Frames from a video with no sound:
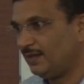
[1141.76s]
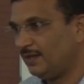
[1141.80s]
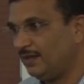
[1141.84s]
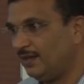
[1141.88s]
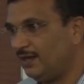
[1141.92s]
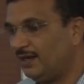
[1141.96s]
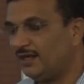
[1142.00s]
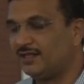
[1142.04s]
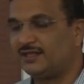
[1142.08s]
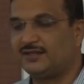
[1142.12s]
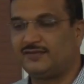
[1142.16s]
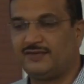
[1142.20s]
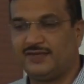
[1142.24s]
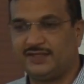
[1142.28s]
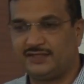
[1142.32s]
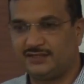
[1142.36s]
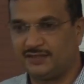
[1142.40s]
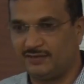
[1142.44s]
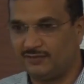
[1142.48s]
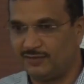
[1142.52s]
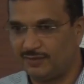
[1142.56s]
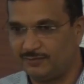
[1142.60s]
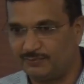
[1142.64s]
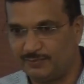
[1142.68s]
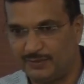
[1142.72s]
Otherwise,
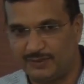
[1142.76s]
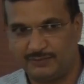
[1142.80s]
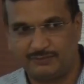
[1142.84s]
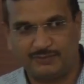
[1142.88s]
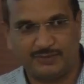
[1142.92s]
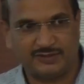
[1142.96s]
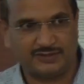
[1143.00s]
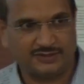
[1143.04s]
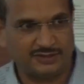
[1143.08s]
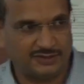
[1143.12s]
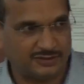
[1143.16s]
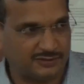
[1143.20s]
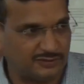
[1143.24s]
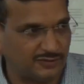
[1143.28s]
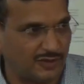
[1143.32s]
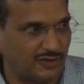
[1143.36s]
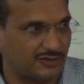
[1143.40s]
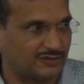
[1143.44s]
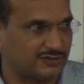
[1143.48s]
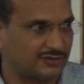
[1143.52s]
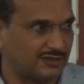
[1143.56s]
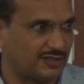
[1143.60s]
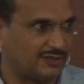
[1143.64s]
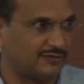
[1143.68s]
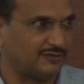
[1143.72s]
our purpose is not
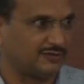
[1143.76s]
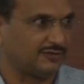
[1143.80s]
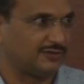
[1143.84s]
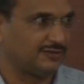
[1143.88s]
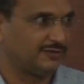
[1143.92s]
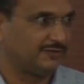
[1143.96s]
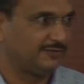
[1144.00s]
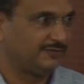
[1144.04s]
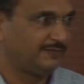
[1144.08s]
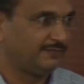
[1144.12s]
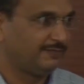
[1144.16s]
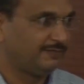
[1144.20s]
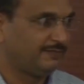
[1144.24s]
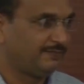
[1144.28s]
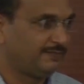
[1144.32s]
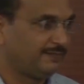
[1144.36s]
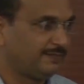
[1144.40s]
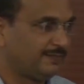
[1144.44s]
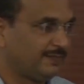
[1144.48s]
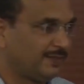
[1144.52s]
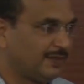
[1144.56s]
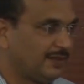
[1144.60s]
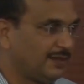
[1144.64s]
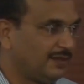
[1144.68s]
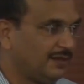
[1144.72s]
served.
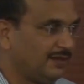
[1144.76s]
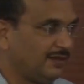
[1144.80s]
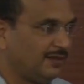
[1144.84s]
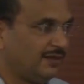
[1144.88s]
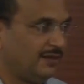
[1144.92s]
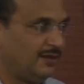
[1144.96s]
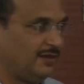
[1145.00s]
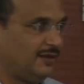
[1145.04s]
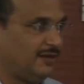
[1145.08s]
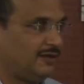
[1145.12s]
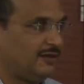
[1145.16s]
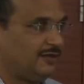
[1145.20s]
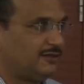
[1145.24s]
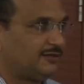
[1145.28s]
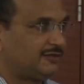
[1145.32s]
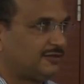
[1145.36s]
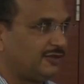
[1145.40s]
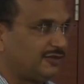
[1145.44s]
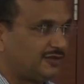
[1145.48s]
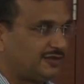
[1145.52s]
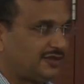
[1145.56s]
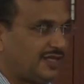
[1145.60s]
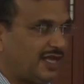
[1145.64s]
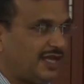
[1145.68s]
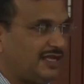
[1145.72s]
So
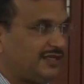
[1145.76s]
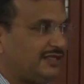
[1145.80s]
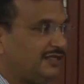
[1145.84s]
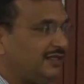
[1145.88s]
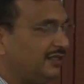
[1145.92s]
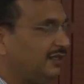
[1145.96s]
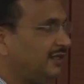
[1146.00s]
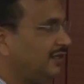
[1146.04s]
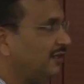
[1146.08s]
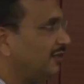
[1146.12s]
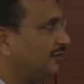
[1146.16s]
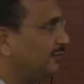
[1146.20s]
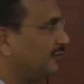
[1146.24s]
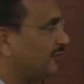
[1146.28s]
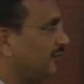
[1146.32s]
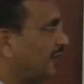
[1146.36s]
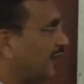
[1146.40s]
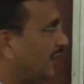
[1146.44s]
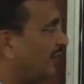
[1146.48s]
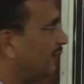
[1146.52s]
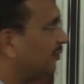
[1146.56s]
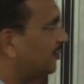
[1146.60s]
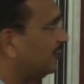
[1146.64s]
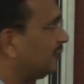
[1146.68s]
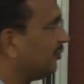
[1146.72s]
then we
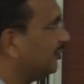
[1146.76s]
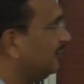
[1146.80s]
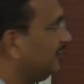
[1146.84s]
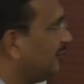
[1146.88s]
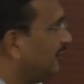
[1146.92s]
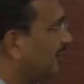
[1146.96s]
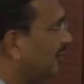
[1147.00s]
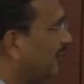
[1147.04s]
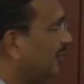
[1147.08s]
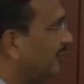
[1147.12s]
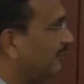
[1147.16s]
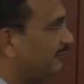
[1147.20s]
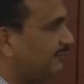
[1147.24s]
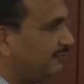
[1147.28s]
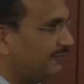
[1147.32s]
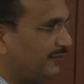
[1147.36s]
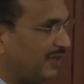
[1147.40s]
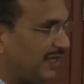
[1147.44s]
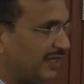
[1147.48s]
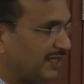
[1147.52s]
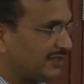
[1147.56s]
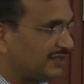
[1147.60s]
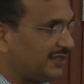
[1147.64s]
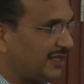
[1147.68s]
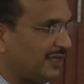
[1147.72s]
have to
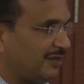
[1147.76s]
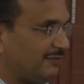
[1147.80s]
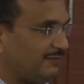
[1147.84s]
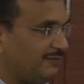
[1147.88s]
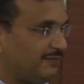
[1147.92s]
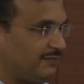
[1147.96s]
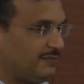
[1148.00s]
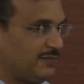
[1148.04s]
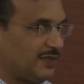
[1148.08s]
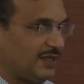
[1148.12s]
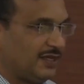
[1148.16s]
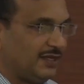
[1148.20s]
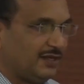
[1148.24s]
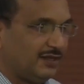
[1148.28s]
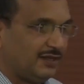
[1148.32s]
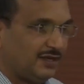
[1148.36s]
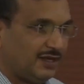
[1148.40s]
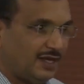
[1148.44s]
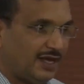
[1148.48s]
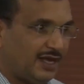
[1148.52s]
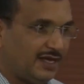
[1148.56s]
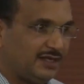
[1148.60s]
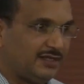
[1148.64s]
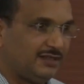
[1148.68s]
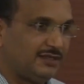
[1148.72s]
make them
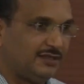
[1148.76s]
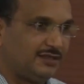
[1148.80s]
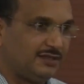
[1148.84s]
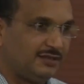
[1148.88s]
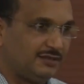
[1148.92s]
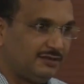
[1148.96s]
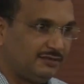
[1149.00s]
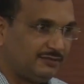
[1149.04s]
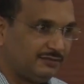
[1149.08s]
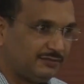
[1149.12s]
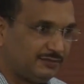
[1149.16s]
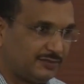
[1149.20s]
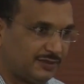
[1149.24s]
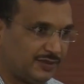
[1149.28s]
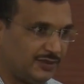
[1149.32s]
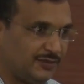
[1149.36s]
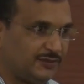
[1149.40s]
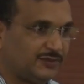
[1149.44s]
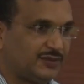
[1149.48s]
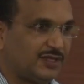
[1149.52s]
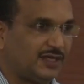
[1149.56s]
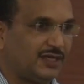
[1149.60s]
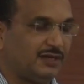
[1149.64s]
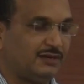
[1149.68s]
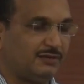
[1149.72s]
and give
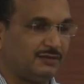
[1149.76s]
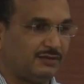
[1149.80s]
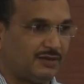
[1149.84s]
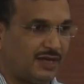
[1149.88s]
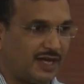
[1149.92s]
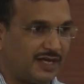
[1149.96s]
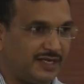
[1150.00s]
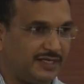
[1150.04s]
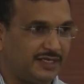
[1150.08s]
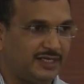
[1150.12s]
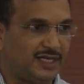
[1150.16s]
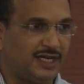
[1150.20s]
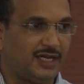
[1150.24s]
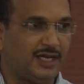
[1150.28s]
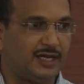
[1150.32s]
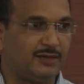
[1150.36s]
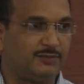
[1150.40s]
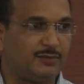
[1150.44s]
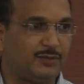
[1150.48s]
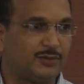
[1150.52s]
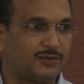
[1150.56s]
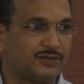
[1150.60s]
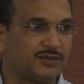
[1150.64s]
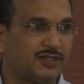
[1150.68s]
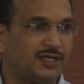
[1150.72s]
the idea
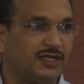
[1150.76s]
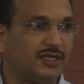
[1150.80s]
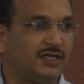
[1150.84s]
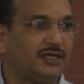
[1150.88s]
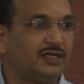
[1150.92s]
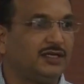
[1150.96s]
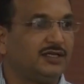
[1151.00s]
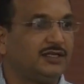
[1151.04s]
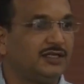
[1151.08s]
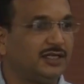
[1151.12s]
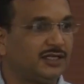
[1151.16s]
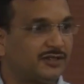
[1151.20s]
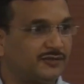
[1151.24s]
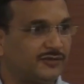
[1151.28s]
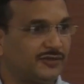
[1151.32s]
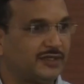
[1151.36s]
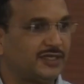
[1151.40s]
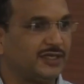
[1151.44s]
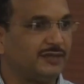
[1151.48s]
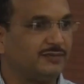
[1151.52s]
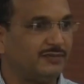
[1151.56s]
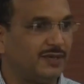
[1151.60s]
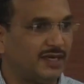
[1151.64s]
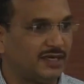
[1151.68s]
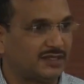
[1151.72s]
about the equity
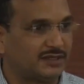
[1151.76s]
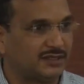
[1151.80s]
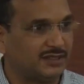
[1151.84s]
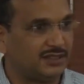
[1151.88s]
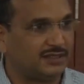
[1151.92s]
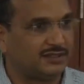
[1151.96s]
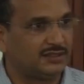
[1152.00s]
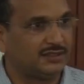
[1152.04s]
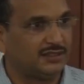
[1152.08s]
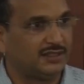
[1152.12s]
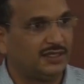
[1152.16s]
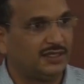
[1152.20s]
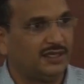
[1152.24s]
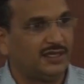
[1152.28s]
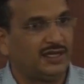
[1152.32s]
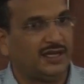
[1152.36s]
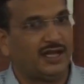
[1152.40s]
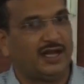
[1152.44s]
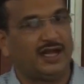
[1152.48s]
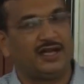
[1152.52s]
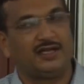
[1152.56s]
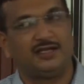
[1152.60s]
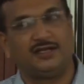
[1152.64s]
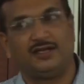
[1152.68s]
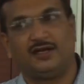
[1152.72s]
market
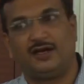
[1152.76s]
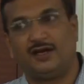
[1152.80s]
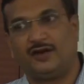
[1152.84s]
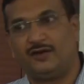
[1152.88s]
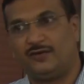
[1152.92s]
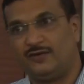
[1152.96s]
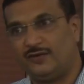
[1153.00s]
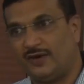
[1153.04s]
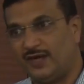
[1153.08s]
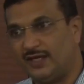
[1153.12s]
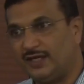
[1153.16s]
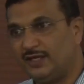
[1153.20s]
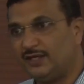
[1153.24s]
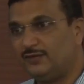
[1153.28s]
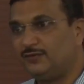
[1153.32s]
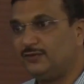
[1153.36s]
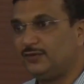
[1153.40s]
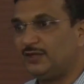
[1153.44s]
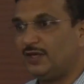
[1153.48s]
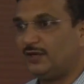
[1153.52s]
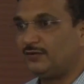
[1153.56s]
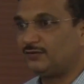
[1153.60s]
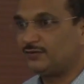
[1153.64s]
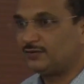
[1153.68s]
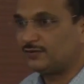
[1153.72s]
and why we
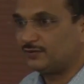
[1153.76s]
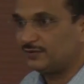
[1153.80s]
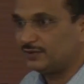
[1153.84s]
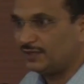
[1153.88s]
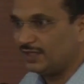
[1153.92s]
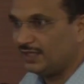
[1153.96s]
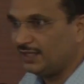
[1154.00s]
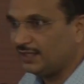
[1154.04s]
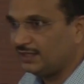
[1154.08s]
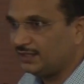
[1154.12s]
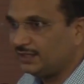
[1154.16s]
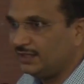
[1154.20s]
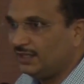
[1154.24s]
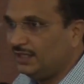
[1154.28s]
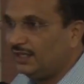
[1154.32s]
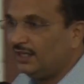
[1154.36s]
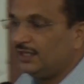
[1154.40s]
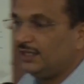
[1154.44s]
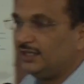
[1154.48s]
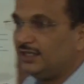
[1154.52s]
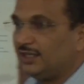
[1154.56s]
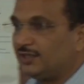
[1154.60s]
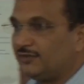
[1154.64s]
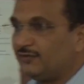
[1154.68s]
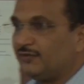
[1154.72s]
have to take
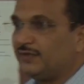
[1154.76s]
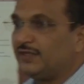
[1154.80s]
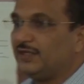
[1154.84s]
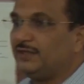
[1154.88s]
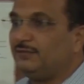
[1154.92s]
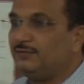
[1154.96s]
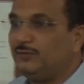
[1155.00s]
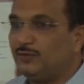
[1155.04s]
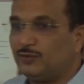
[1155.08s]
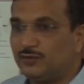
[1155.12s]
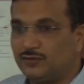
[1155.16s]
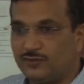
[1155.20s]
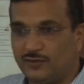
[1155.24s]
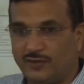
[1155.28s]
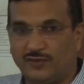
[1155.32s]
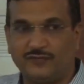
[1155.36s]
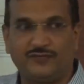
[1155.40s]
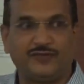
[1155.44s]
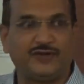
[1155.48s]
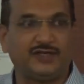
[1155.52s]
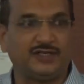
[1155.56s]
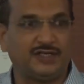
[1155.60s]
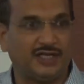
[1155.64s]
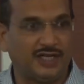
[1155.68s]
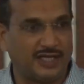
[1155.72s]
equity mutual
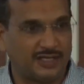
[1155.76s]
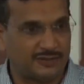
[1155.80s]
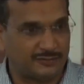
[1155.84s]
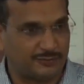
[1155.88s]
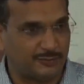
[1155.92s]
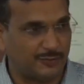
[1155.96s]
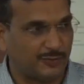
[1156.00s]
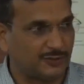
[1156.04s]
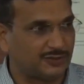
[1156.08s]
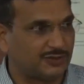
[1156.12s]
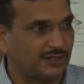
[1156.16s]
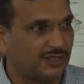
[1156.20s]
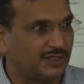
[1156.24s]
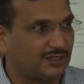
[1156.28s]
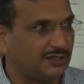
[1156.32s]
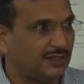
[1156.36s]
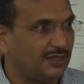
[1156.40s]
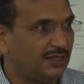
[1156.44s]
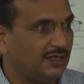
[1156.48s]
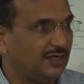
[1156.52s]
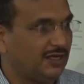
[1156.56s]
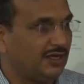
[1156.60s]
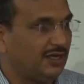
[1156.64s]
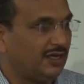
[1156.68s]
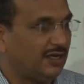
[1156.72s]
fund exposure
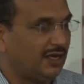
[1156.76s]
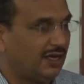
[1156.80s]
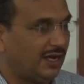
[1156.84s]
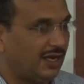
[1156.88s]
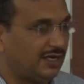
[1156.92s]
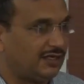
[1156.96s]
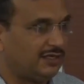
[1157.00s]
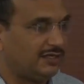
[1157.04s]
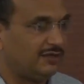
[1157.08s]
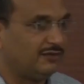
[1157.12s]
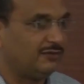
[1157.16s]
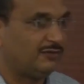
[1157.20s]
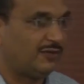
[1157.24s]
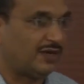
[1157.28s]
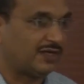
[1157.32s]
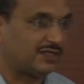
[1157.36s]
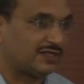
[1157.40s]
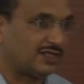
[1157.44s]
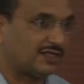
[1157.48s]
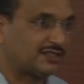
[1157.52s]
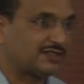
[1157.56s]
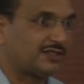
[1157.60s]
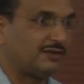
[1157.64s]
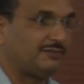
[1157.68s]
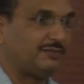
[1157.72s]
and what
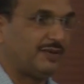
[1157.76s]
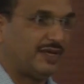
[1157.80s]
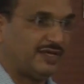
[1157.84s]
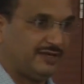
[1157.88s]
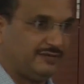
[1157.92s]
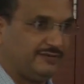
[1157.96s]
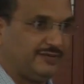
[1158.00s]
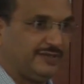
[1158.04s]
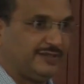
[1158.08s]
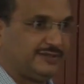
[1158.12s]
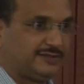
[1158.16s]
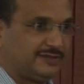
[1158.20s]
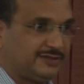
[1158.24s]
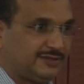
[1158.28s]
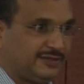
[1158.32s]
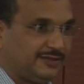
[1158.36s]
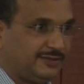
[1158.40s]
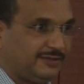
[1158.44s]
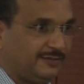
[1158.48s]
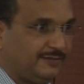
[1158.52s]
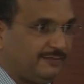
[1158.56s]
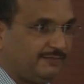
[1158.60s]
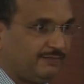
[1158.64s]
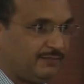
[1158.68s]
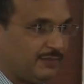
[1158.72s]
are the benefits.
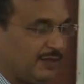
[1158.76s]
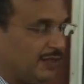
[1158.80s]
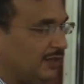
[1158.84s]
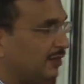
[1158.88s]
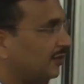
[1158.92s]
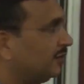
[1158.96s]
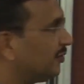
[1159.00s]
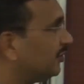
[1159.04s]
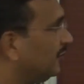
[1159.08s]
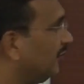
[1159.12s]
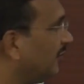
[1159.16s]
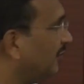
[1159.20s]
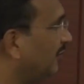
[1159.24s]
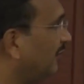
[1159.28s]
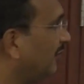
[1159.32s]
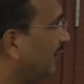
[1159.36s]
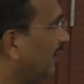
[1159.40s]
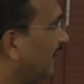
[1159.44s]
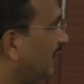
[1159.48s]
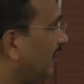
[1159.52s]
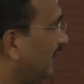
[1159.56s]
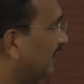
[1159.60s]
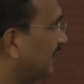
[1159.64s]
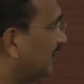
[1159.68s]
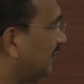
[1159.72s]
So
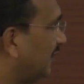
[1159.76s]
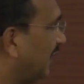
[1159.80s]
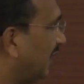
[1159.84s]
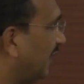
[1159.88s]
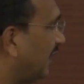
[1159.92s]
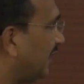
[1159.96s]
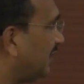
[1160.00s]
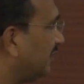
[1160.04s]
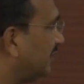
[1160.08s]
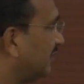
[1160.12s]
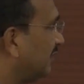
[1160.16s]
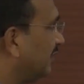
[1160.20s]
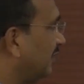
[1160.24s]
they are